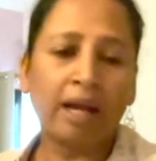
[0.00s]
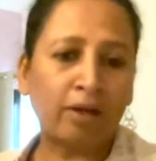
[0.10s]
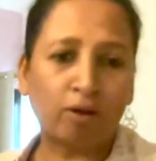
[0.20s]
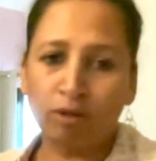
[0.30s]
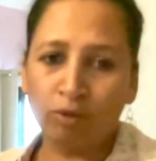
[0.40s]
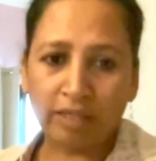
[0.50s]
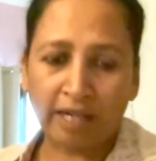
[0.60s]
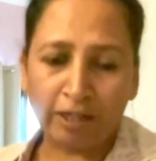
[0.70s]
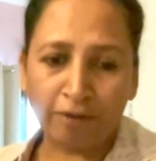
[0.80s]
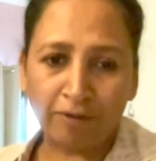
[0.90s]
and all those
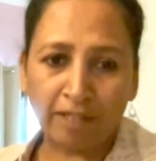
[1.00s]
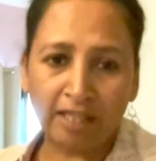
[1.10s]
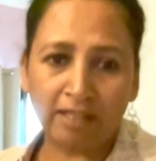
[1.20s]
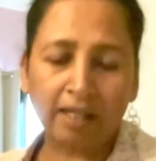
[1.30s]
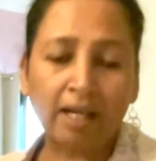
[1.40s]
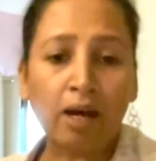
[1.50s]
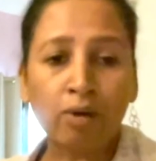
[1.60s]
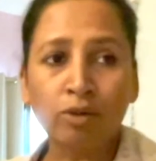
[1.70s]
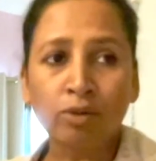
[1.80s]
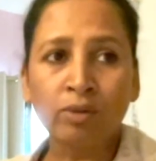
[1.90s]
kind of things, and
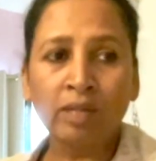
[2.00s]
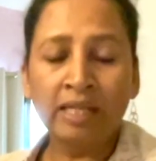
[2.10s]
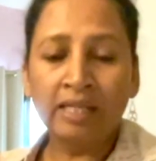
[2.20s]
how to